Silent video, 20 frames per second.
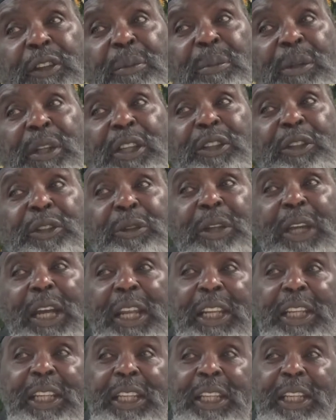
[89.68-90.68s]
means you got
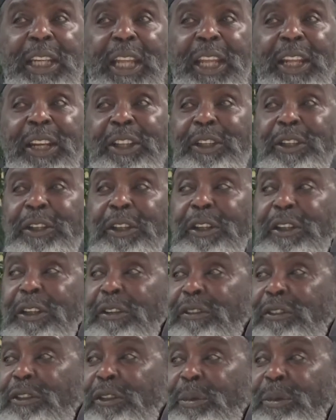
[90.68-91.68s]
to get out of your
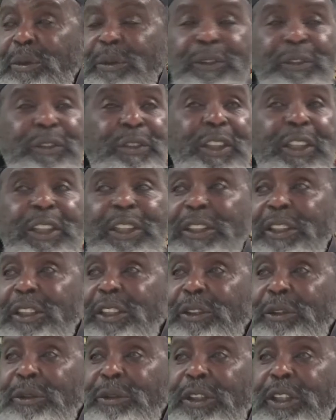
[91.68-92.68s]
comfortable seat and
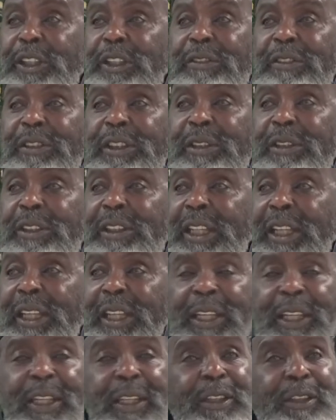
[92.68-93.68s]
your TV
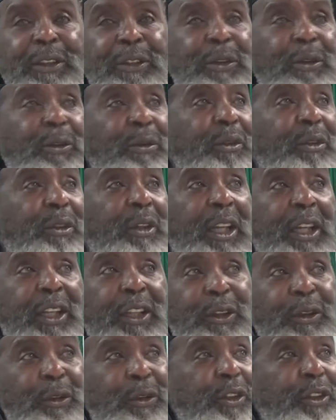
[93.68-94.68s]
thing, you know, you got to
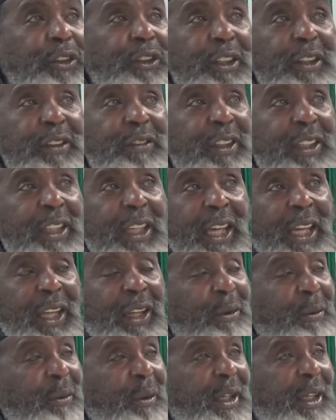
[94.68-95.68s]
throw your TV guide
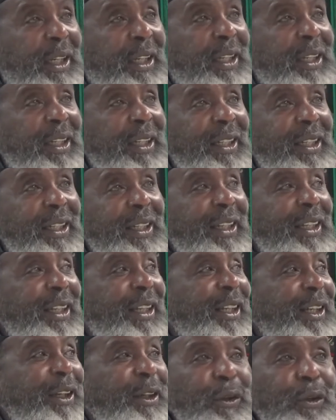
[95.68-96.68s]
away
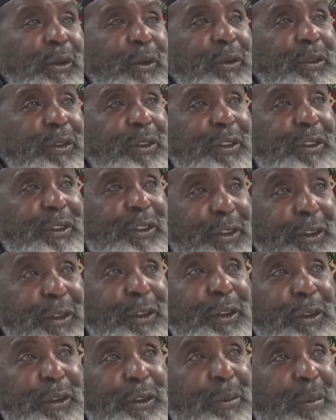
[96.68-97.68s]
and go to
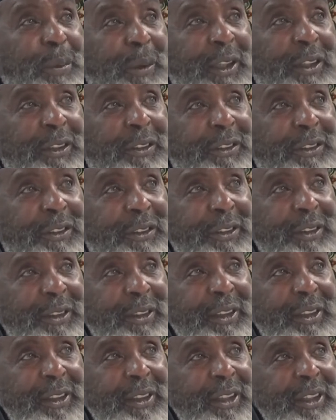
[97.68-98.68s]
those places.
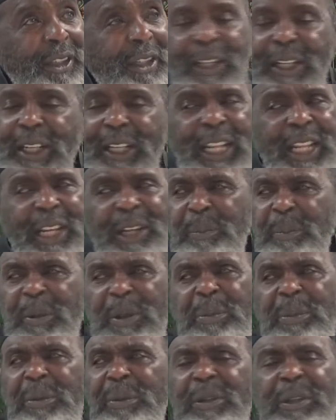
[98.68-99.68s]
A lot of
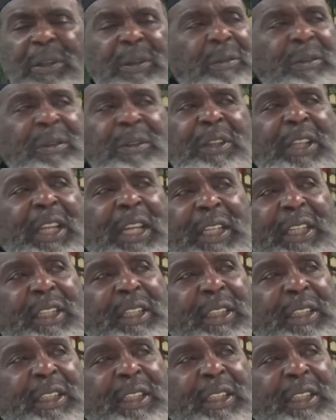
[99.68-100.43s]
people don't do that.